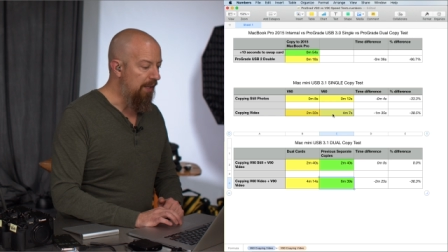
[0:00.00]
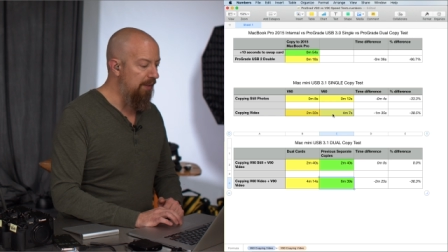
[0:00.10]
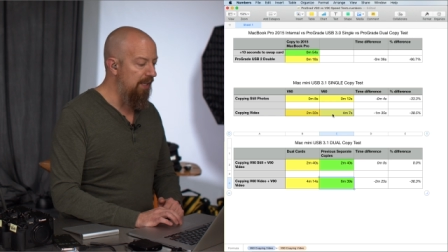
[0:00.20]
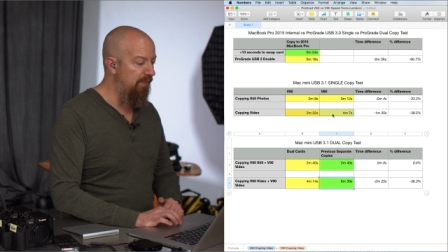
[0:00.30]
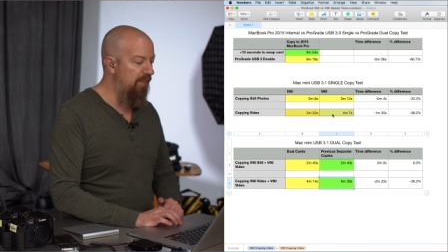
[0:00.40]

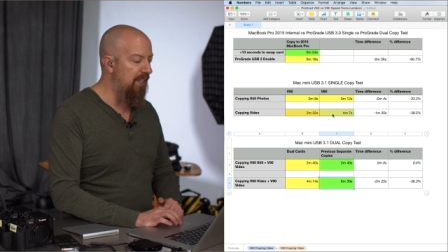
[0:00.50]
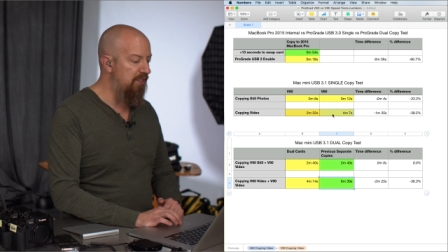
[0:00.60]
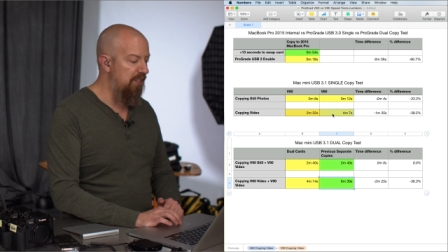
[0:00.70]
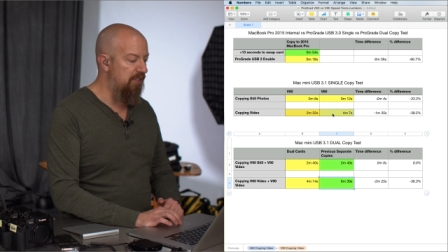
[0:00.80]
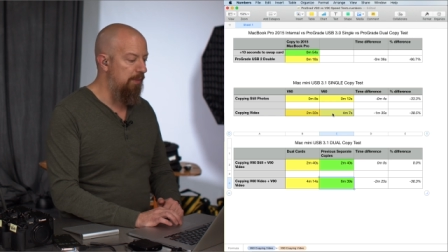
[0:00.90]
The
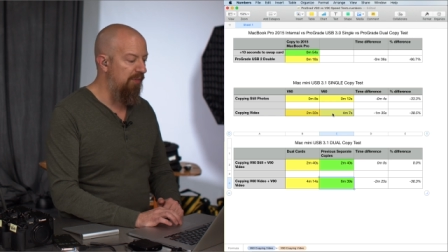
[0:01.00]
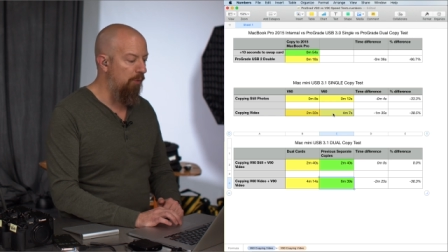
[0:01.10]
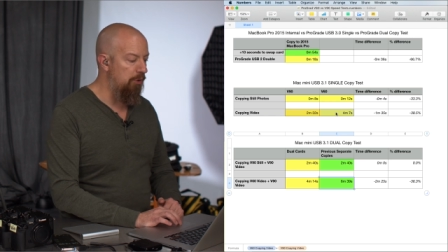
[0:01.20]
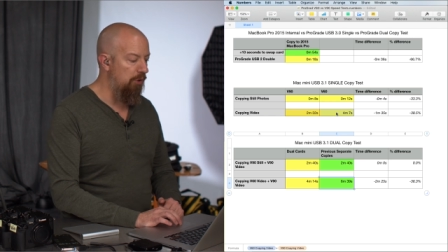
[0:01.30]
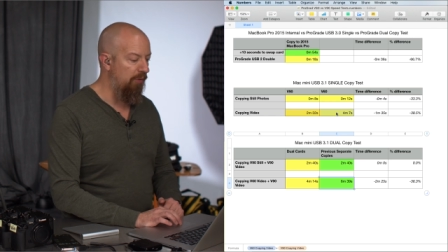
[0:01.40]
V60
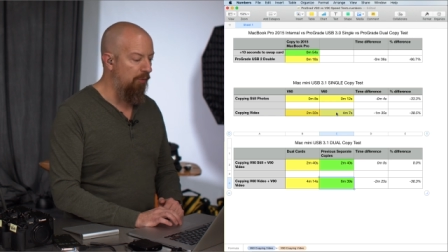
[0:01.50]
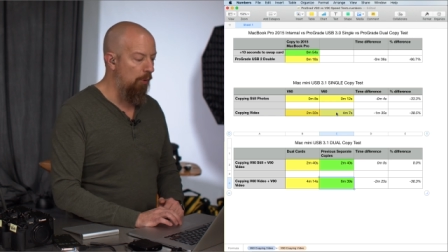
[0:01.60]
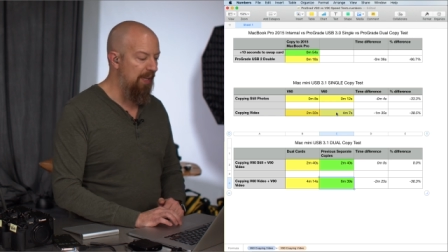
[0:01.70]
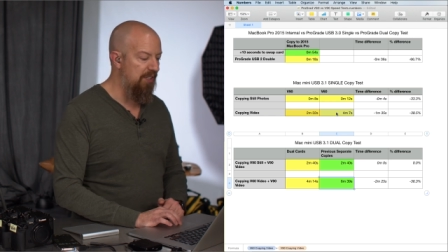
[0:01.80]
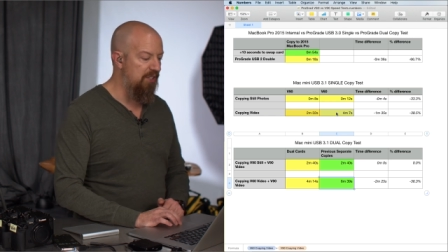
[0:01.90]
before took 4
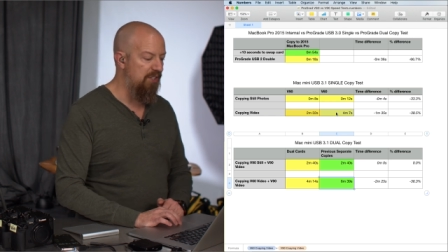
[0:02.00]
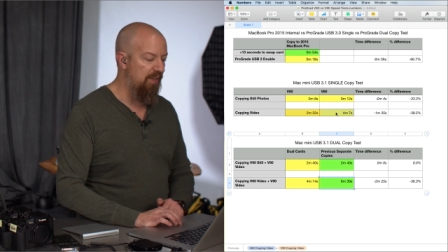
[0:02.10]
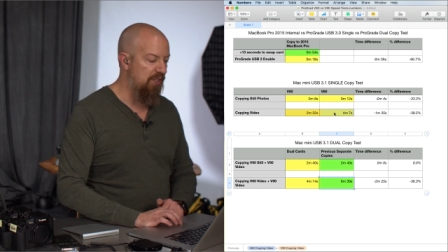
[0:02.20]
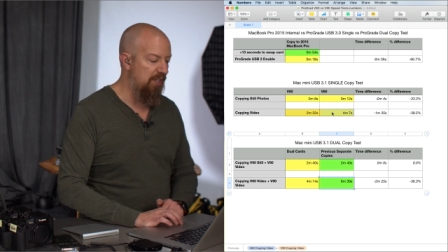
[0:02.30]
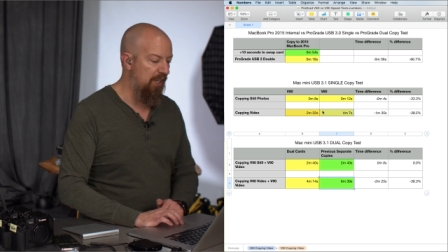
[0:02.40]
minutes and
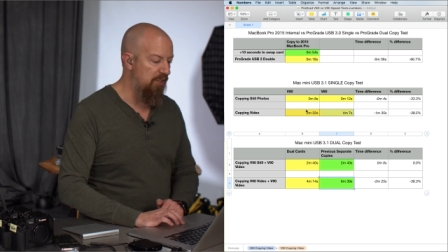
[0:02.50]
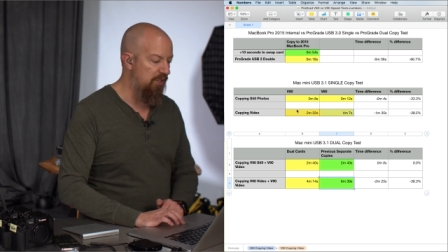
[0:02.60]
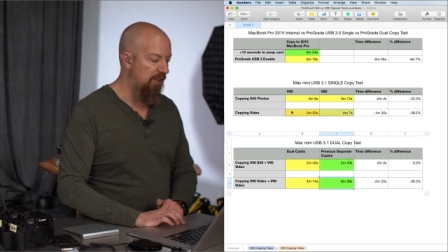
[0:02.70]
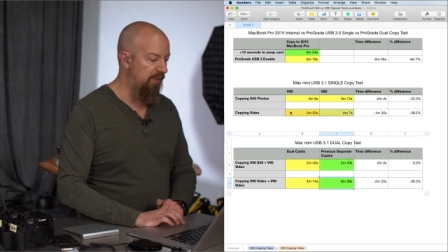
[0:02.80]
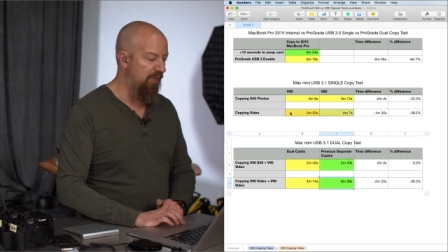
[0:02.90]
7 seconds,
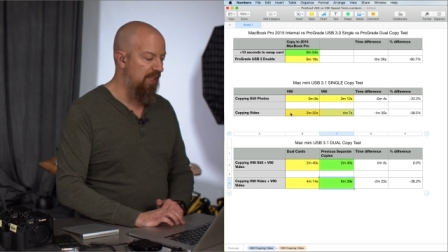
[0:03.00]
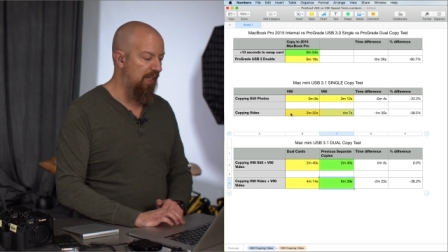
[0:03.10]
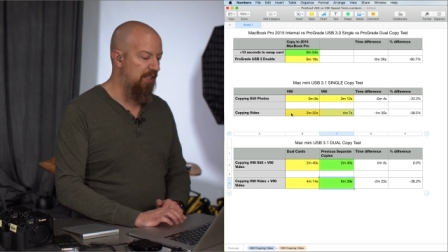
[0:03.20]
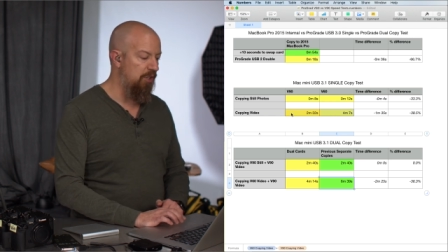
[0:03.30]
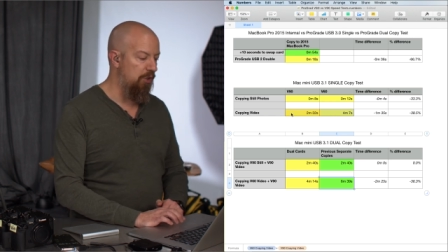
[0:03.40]
the
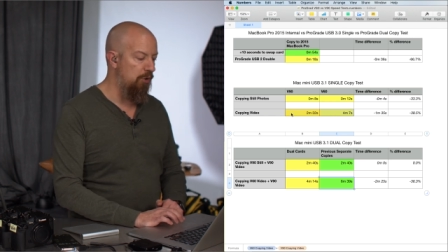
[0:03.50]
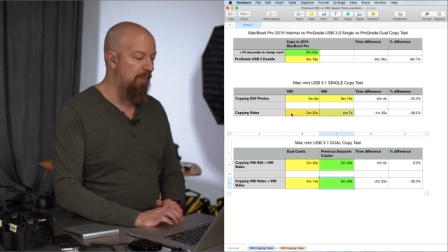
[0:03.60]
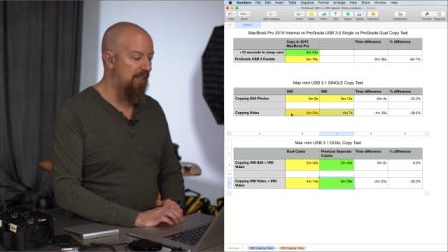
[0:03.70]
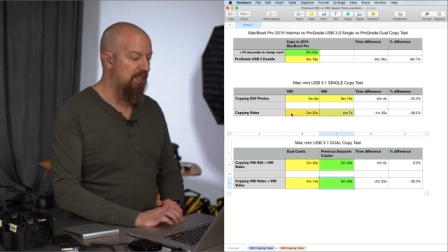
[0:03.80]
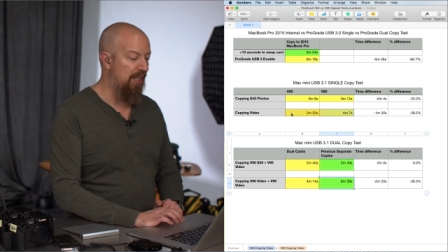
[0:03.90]
V90 took 2
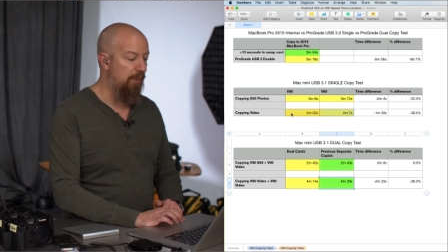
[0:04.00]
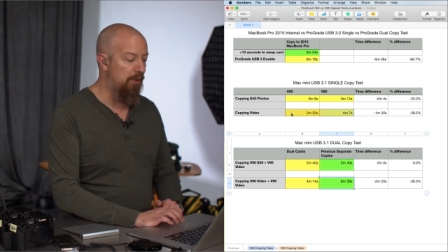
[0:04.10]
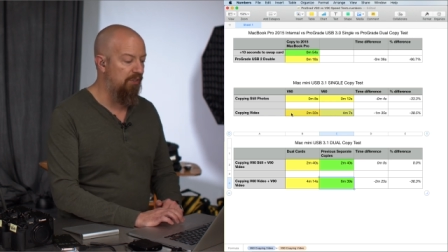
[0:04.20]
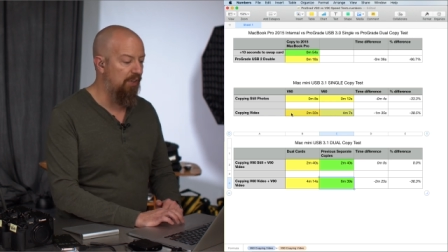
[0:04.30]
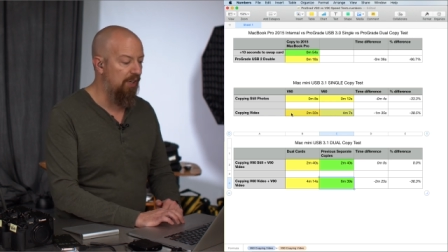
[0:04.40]
minutes and
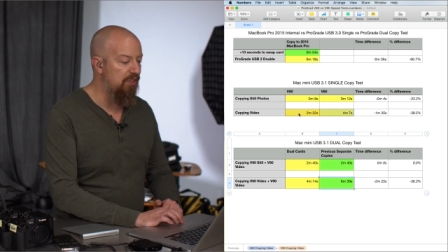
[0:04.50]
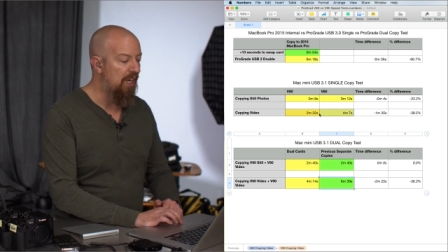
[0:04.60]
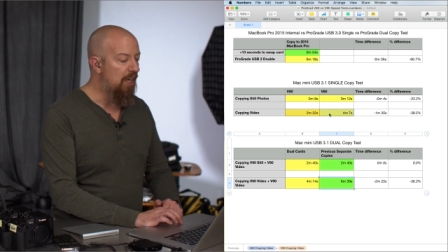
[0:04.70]
30 seconds.